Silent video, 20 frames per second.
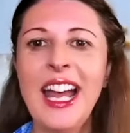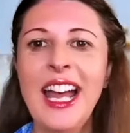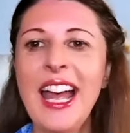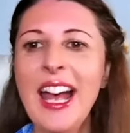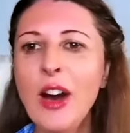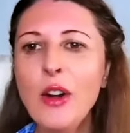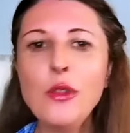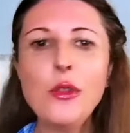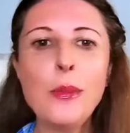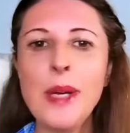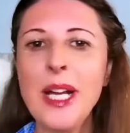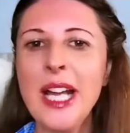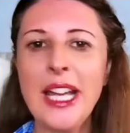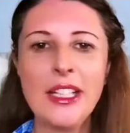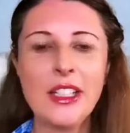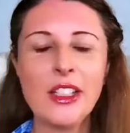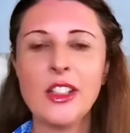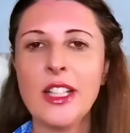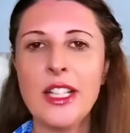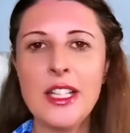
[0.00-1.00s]
Elphaba
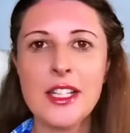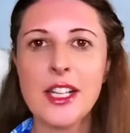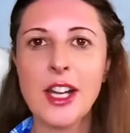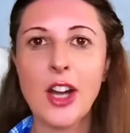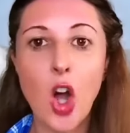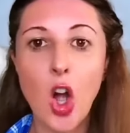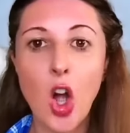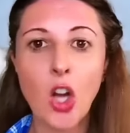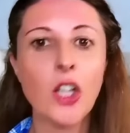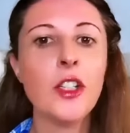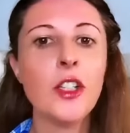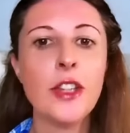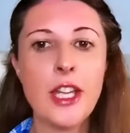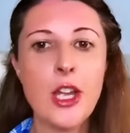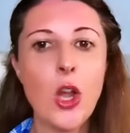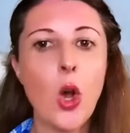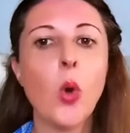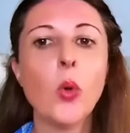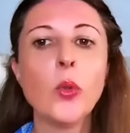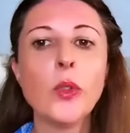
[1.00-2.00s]
and Glinda aren't the
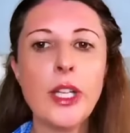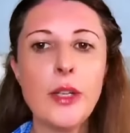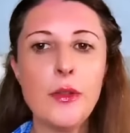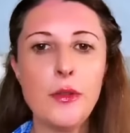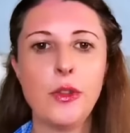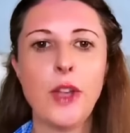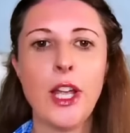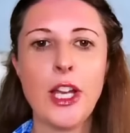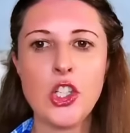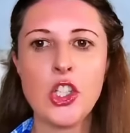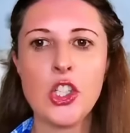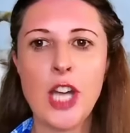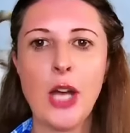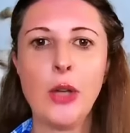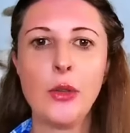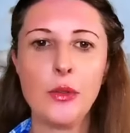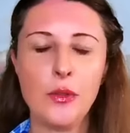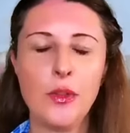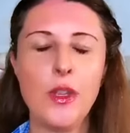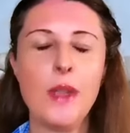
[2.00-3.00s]
only fleshed
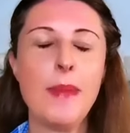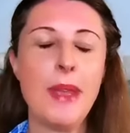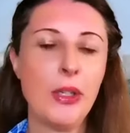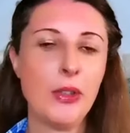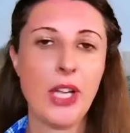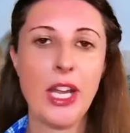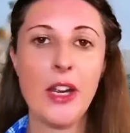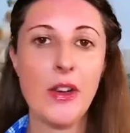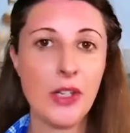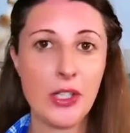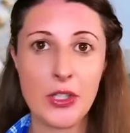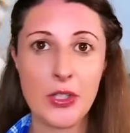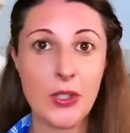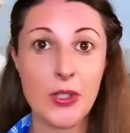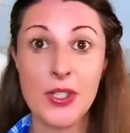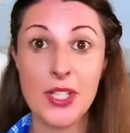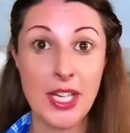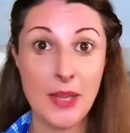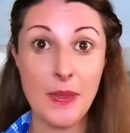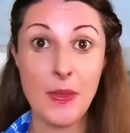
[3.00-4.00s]
out female
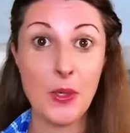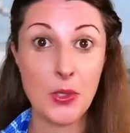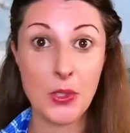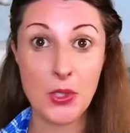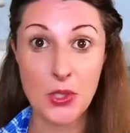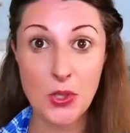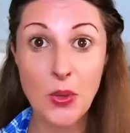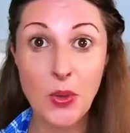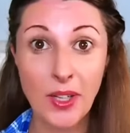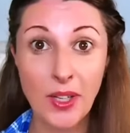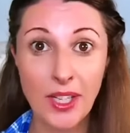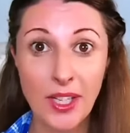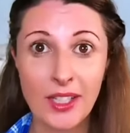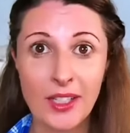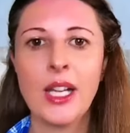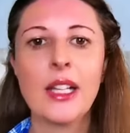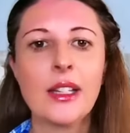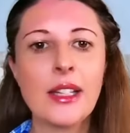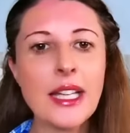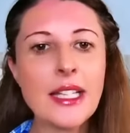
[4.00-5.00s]
characters in this story.
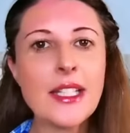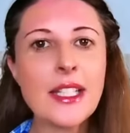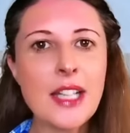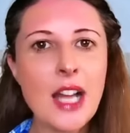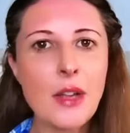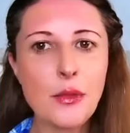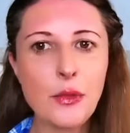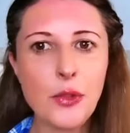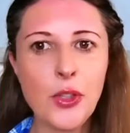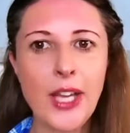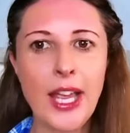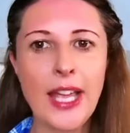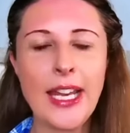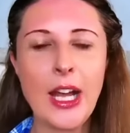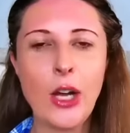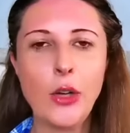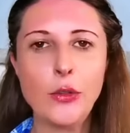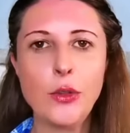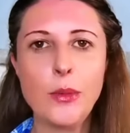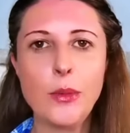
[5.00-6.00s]
Let's not forget
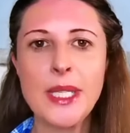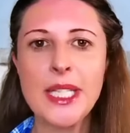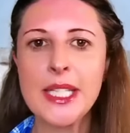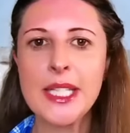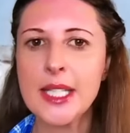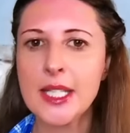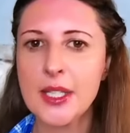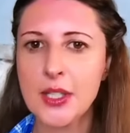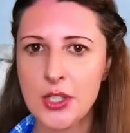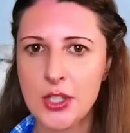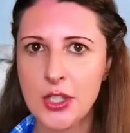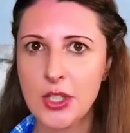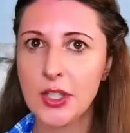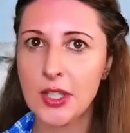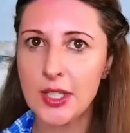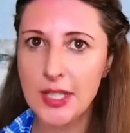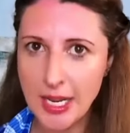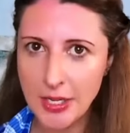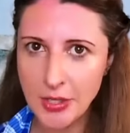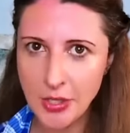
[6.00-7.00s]
Elphaba's sister,
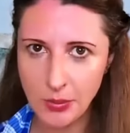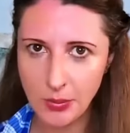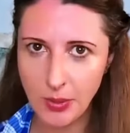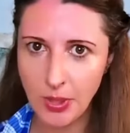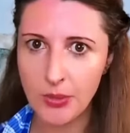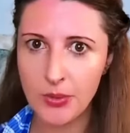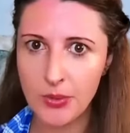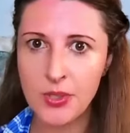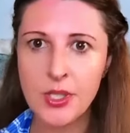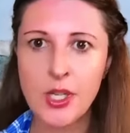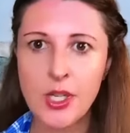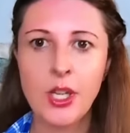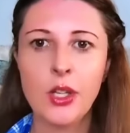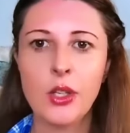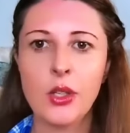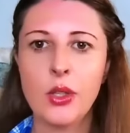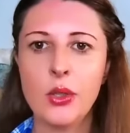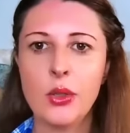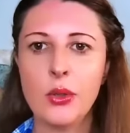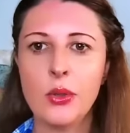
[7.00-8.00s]
Nessarose,
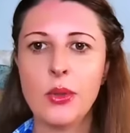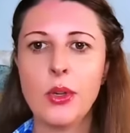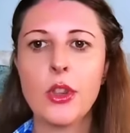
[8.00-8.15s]
who,